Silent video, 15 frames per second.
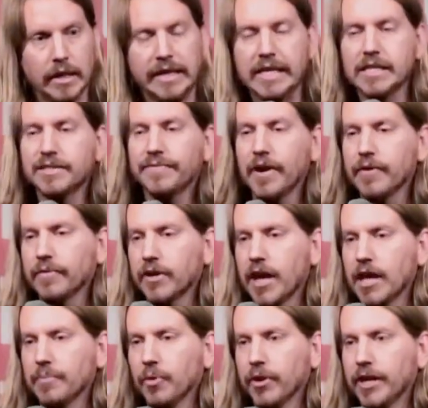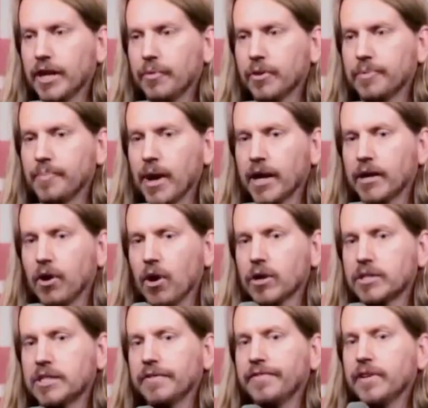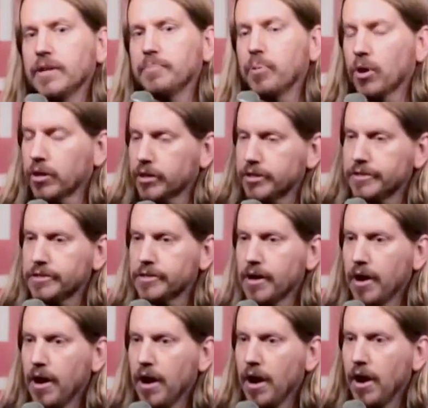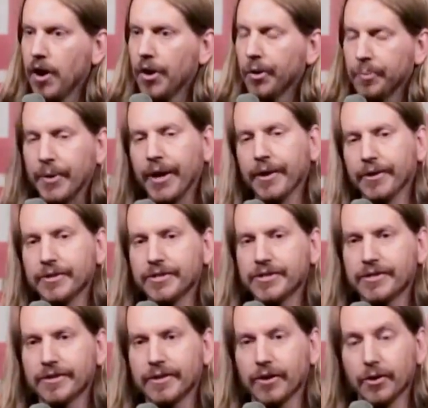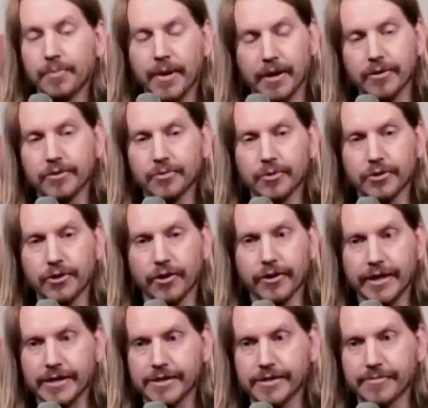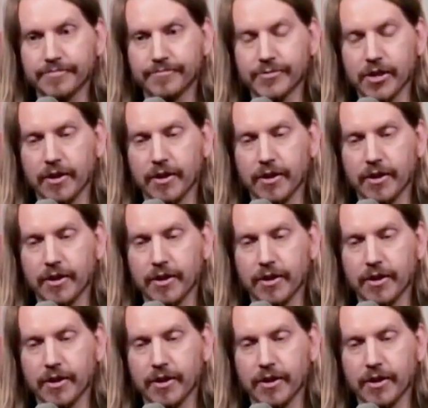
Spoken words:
Least favorite animal to hit with my car, Tiffany Perkins. Her parents were attorneys. So